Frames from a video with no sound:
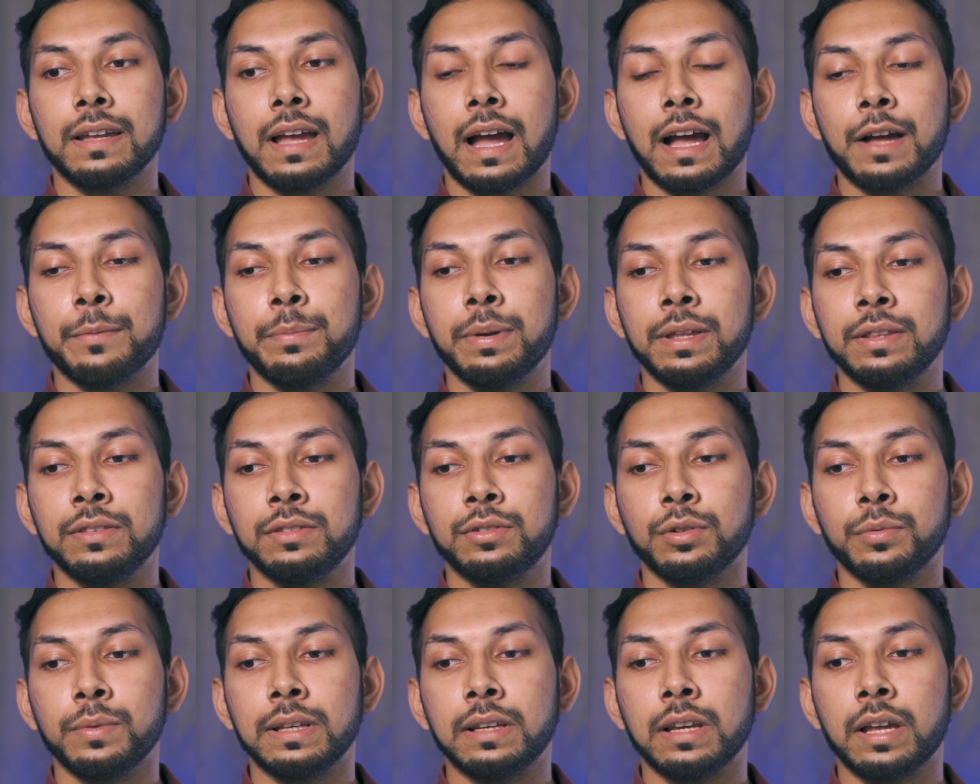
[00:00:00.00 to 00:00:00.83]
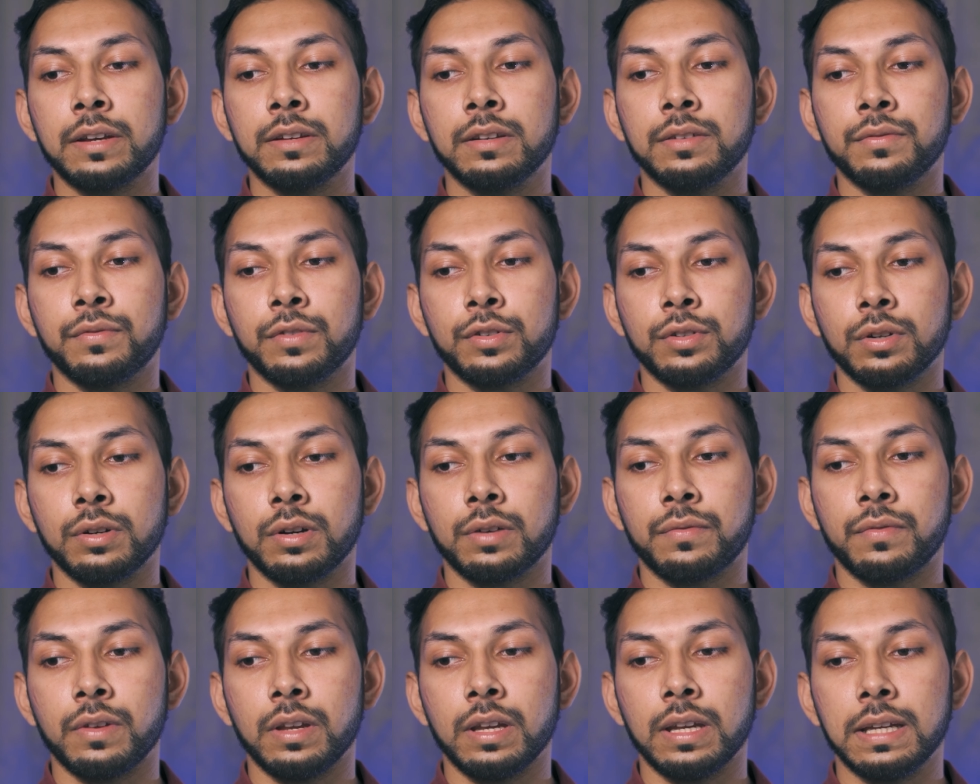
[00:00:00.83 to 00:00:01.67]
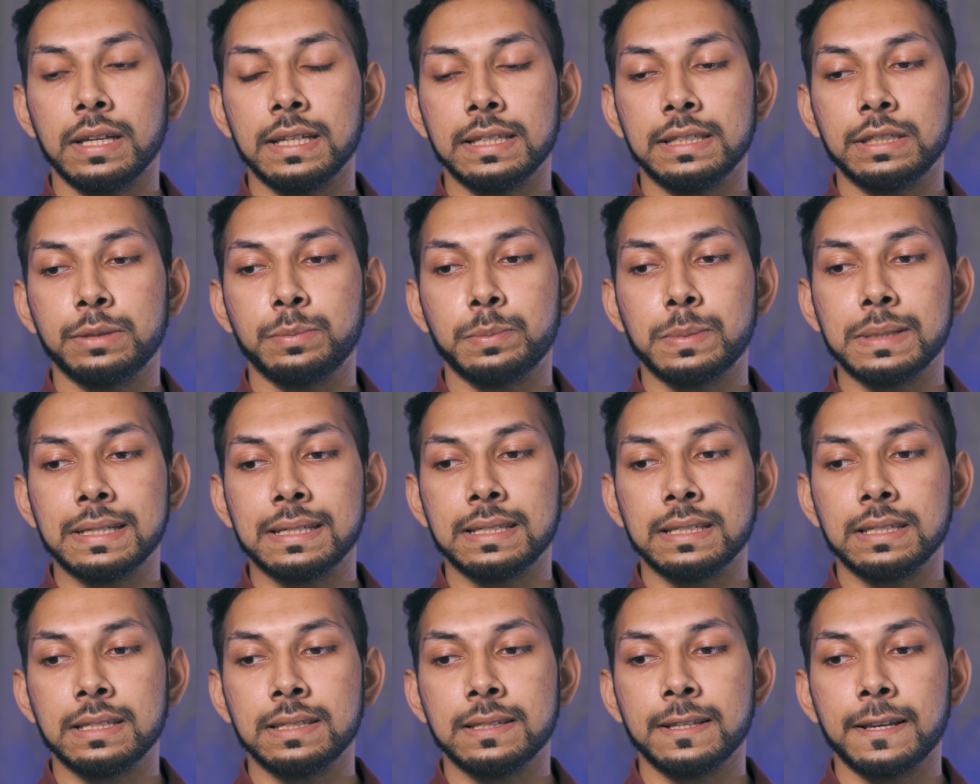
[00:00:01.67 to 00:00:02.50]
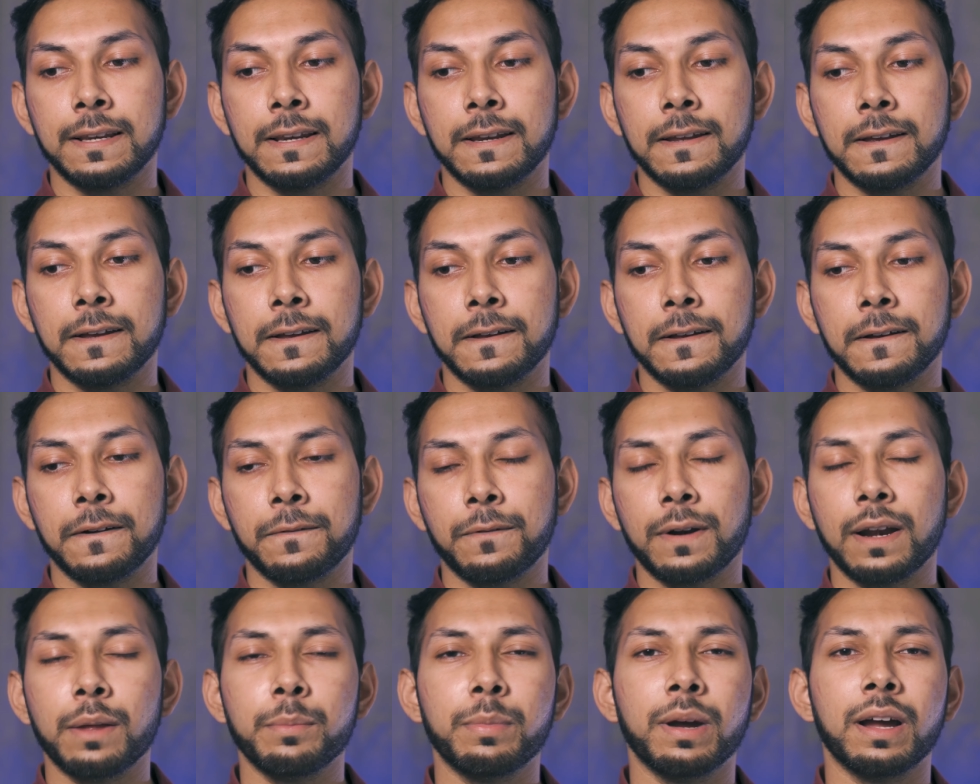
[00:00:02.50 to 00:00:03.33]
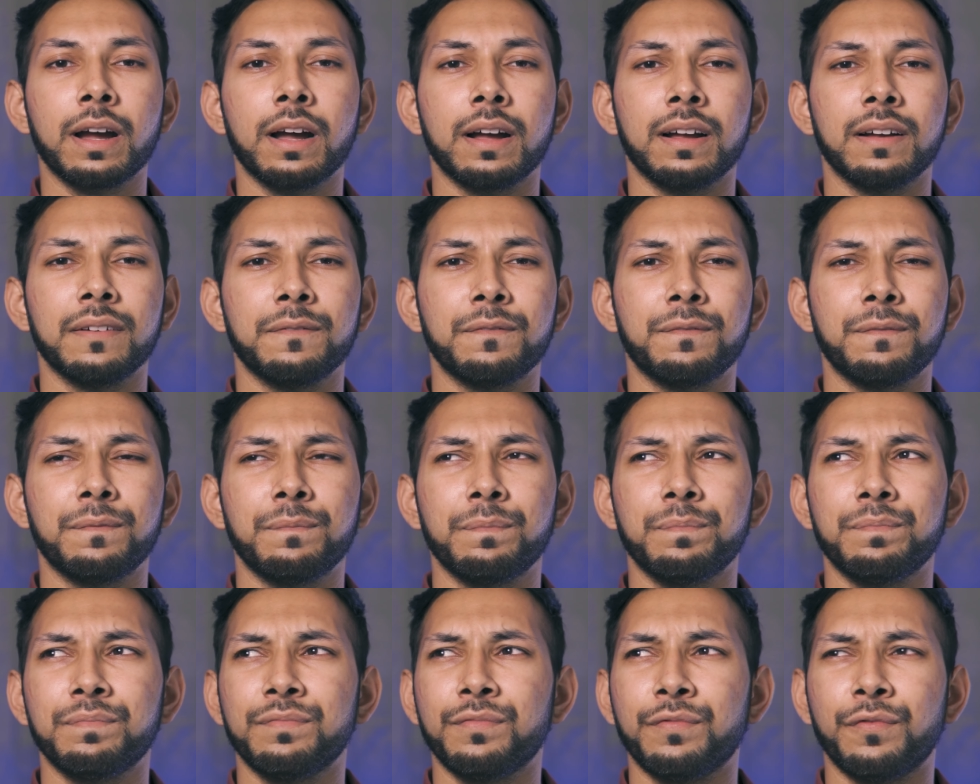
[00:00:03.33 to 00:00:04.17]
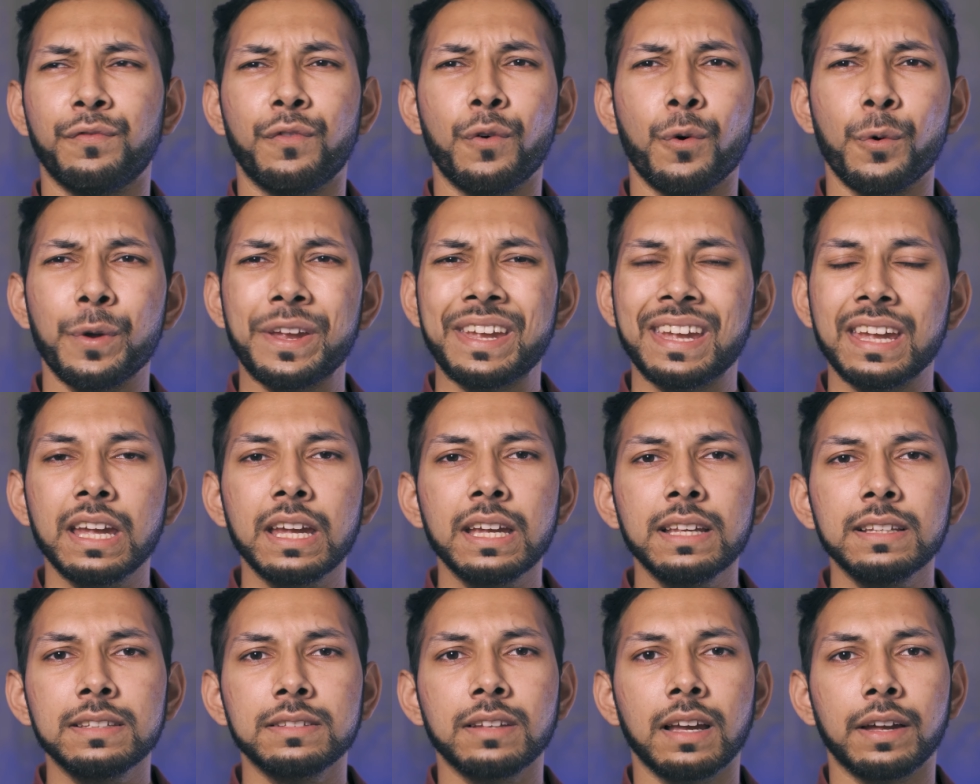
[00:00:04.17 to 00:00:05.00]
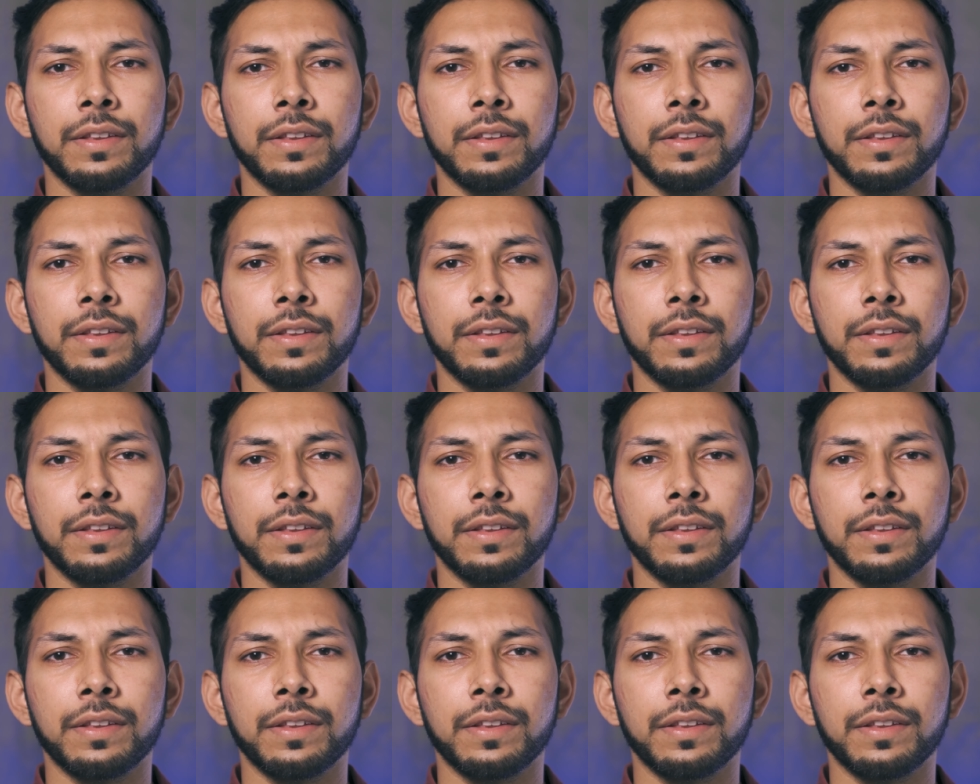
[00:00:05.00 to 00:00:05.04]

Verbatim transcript: I've been doing London photography. It's been uh, around about four years.